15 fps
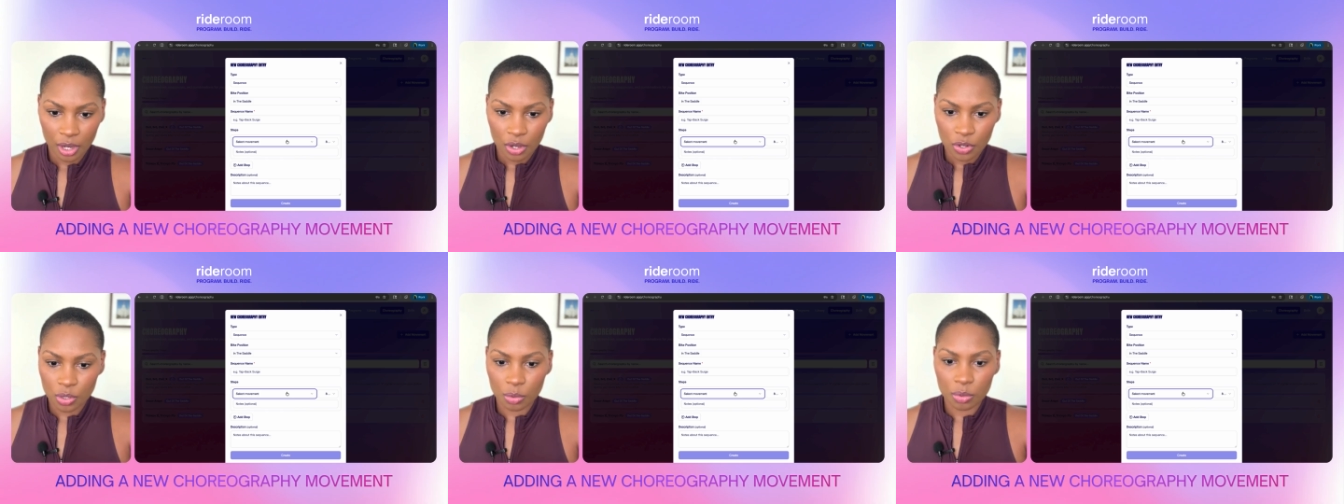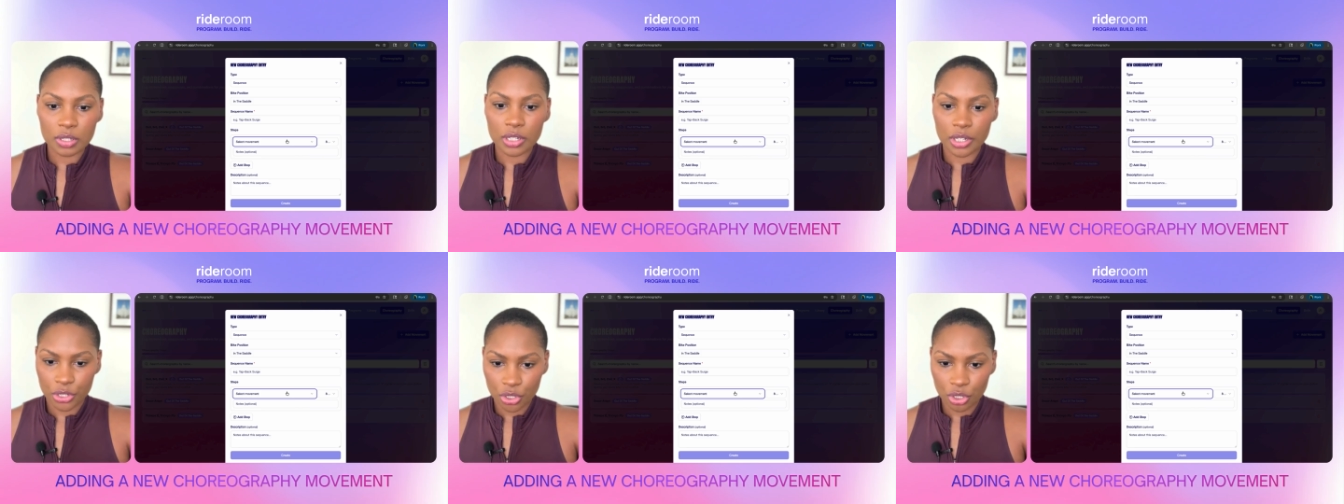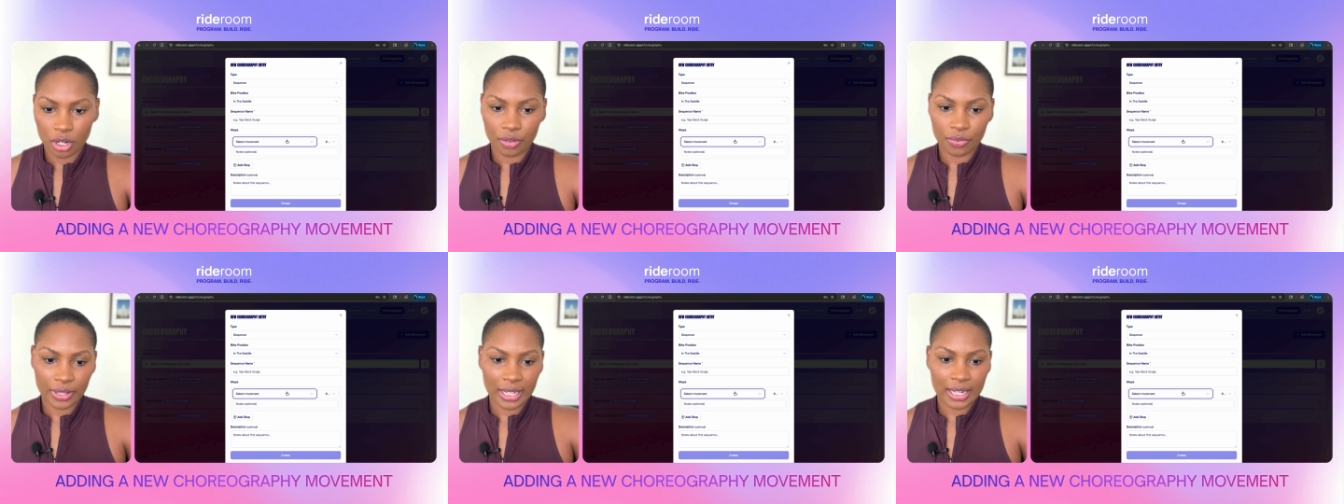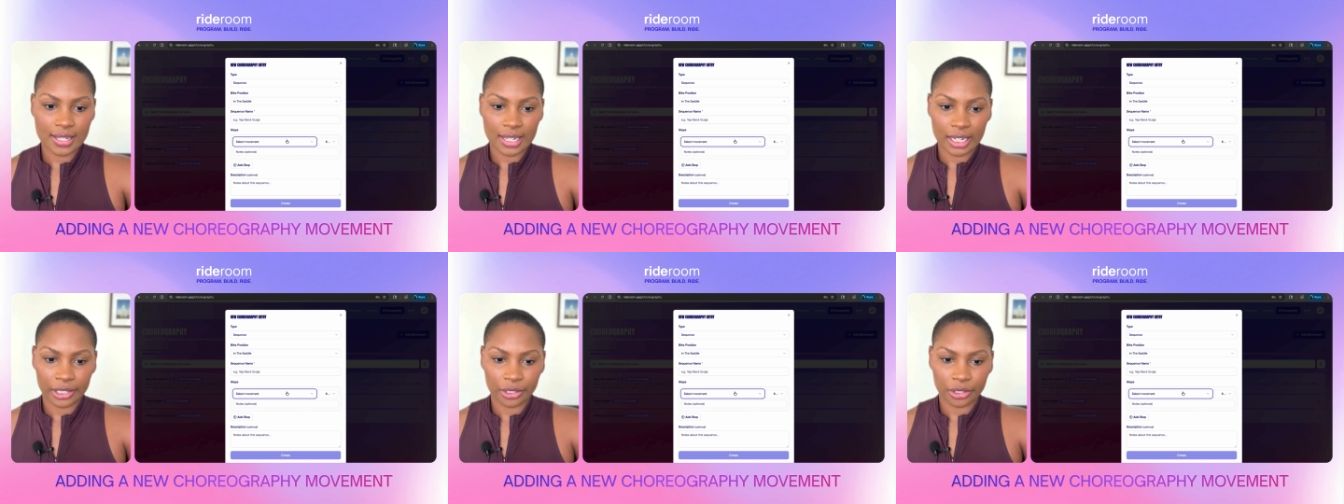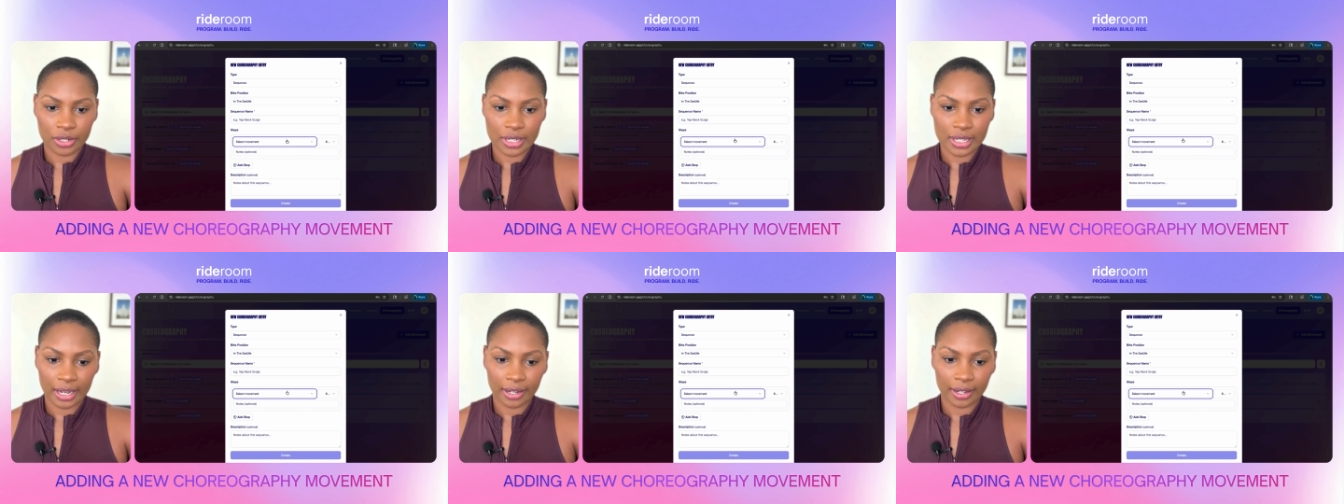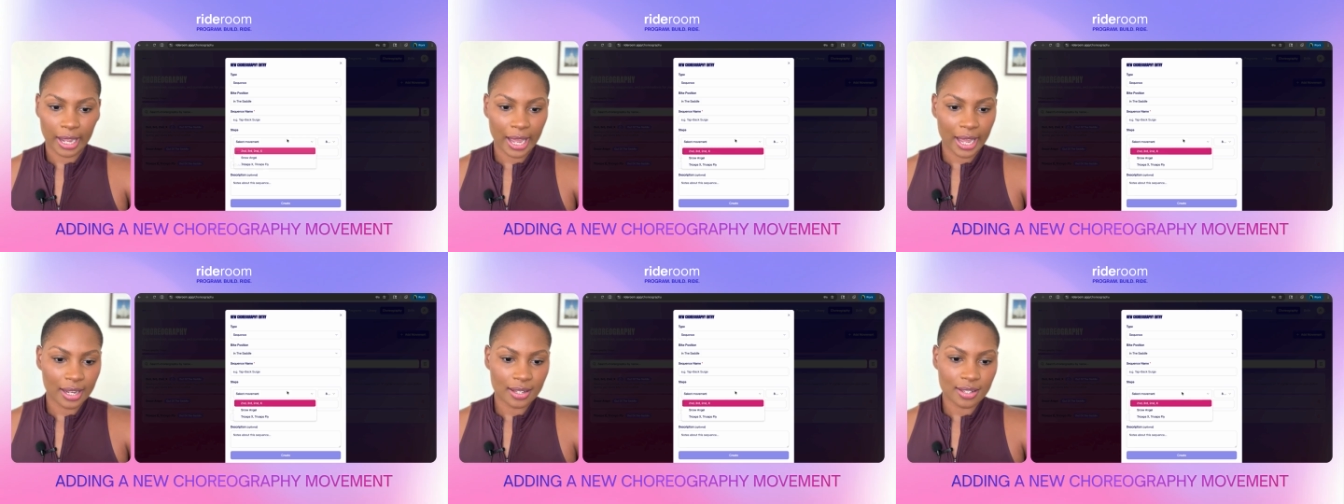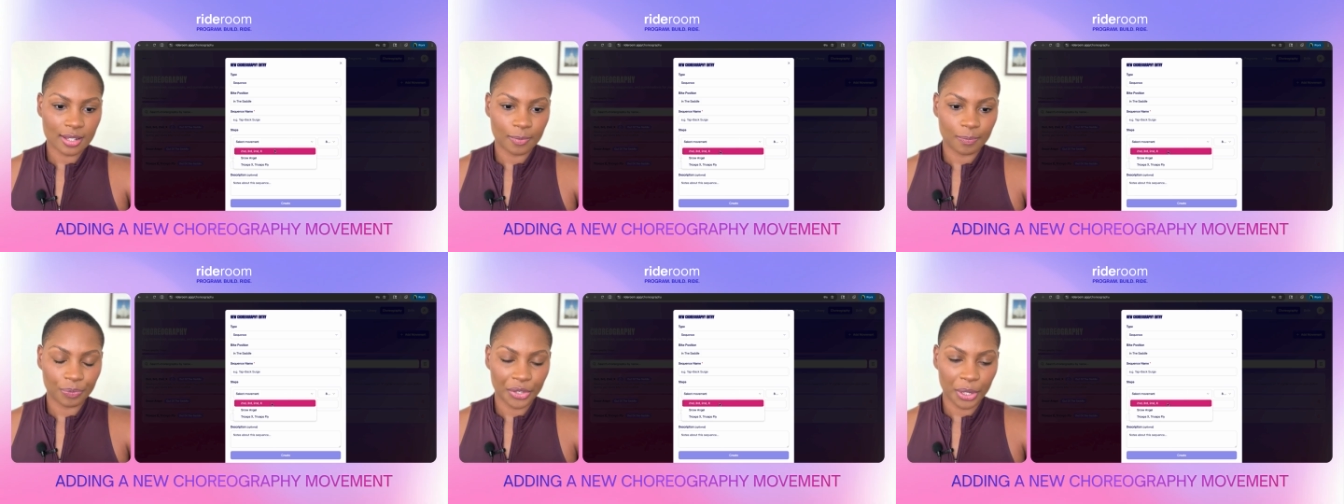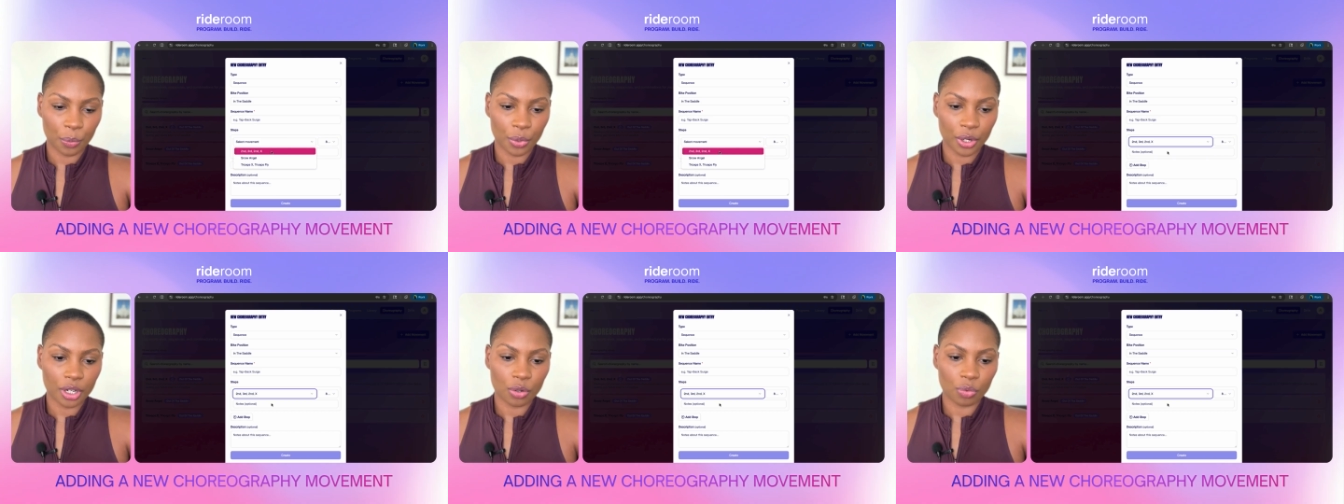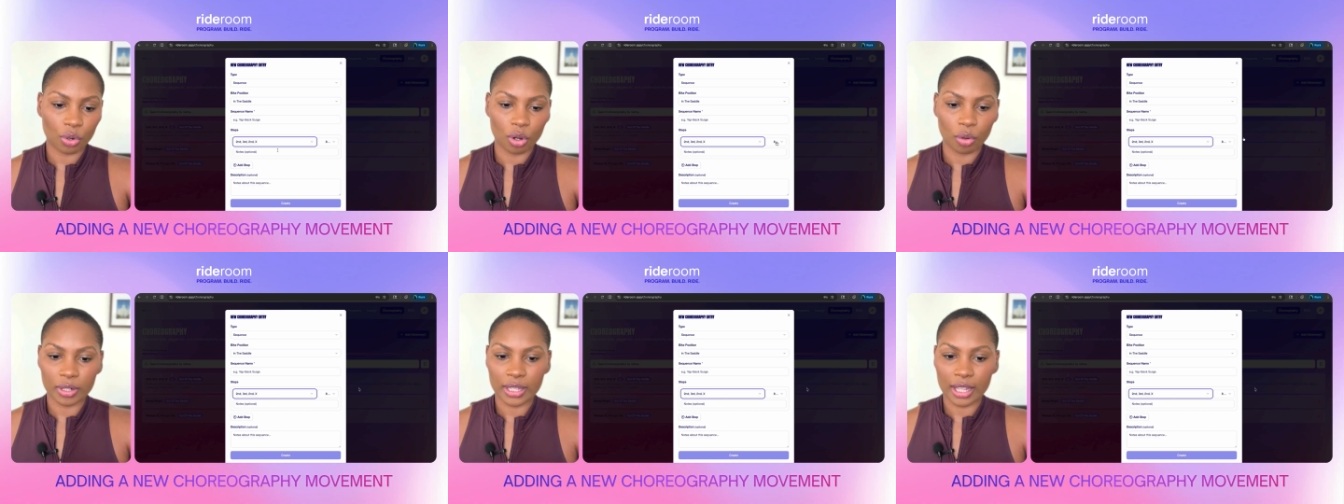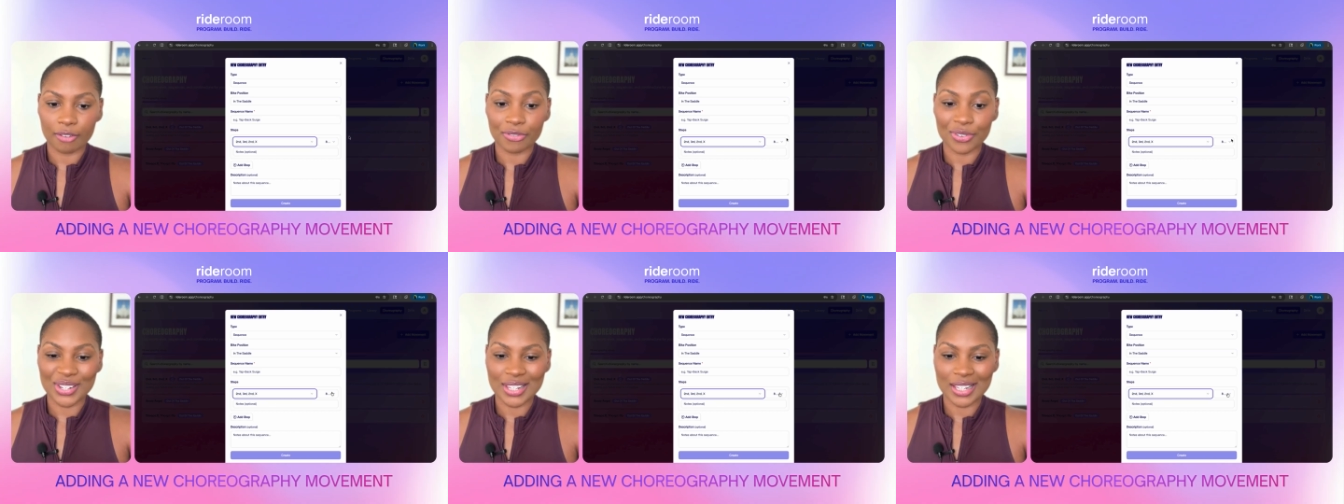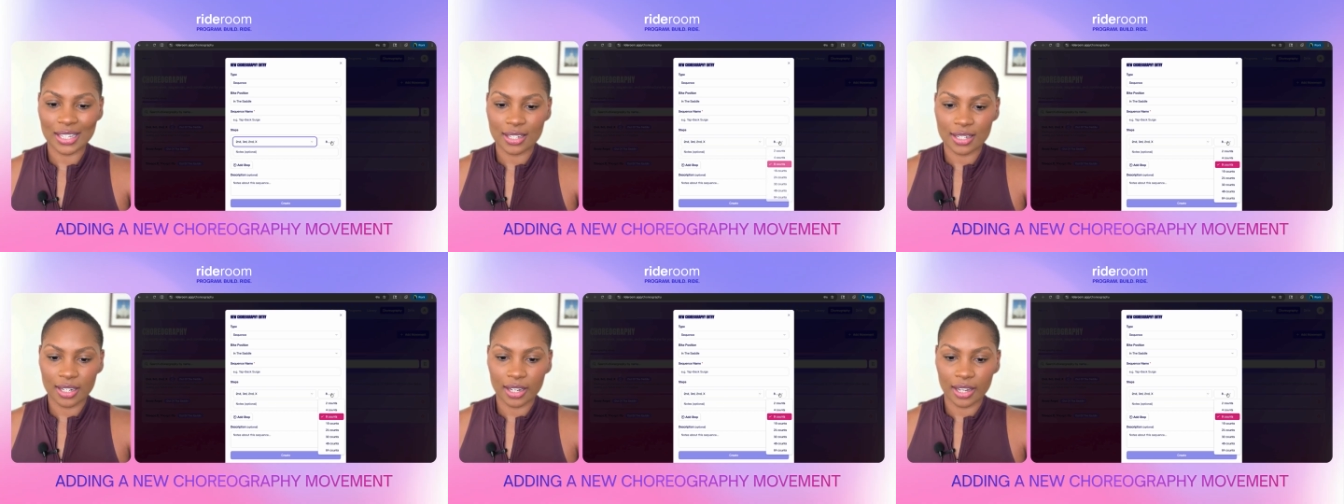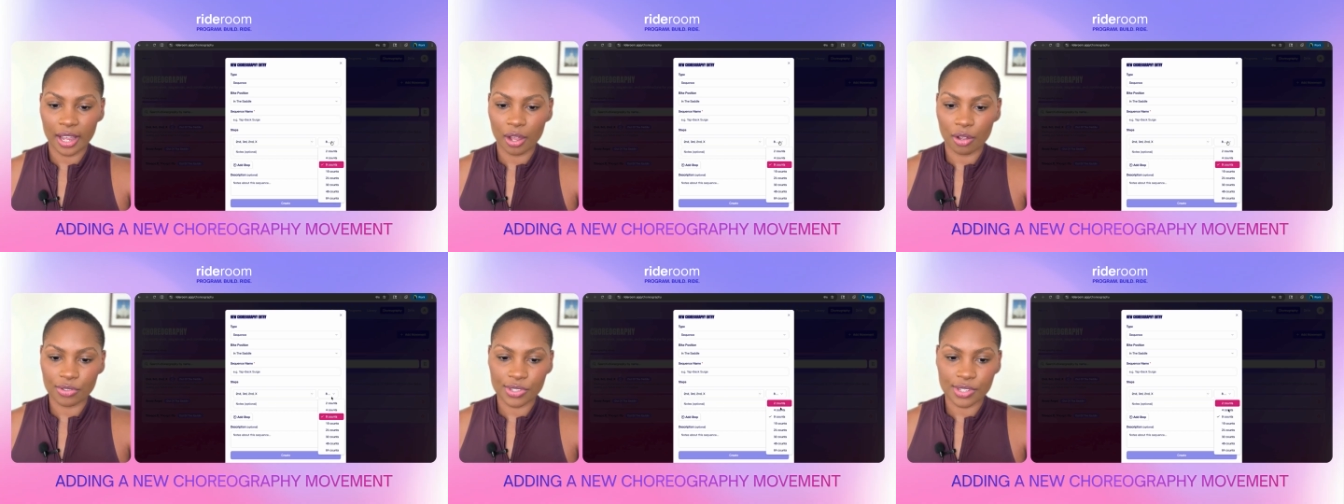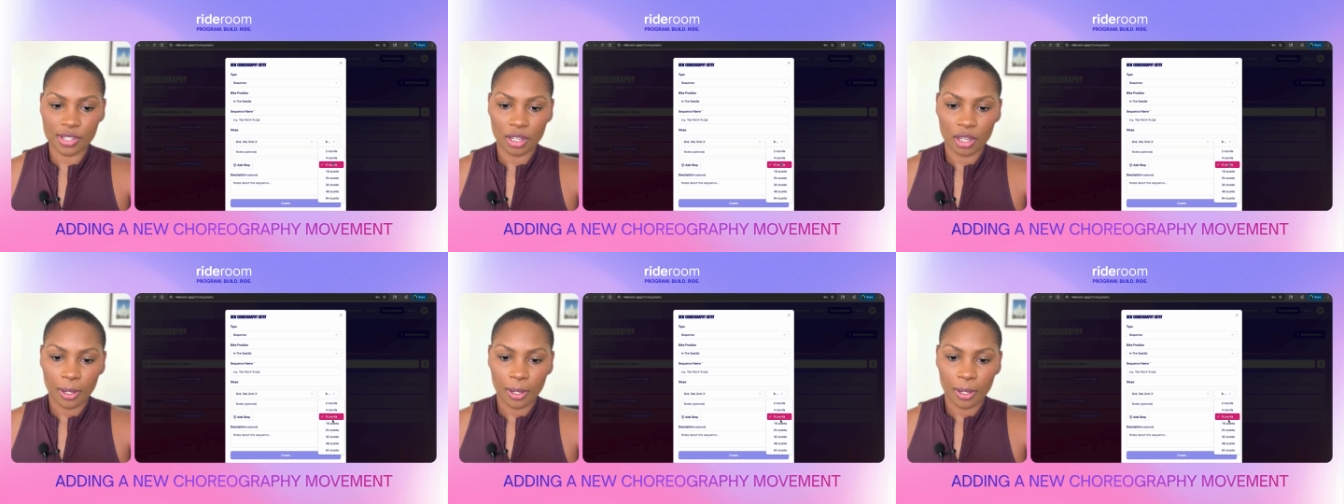So we'll start off with that second, third, second X, and we're going to roll with that for 16 counts.